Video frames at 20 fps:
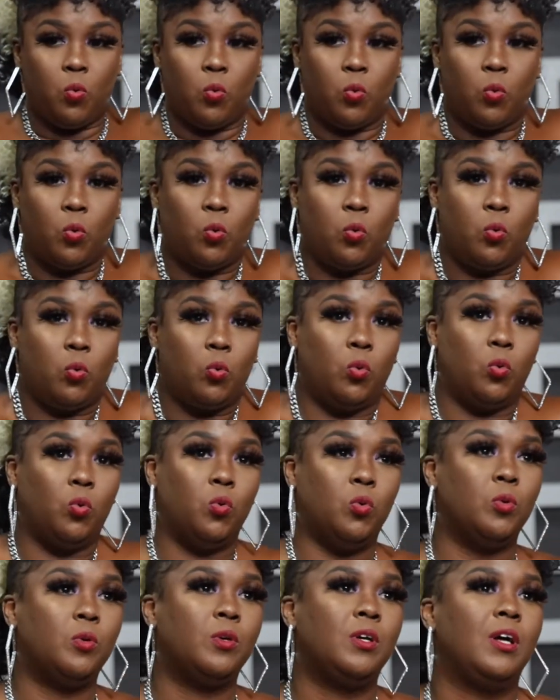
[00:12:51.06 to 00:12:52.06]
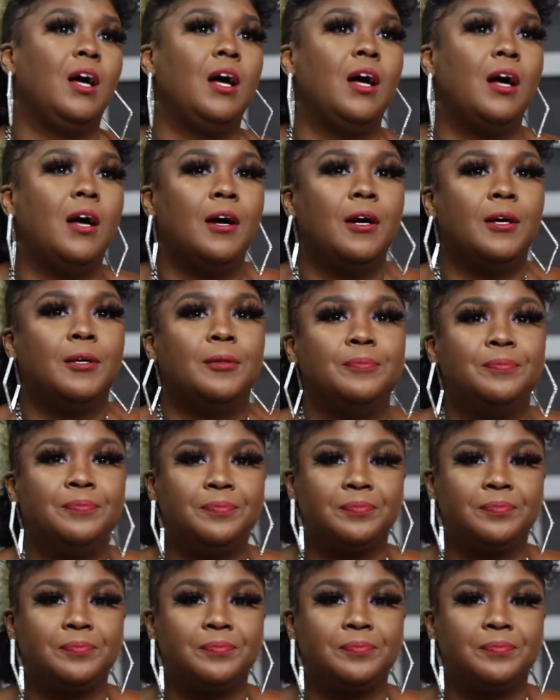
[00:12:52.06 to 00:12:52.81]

Ooh, um,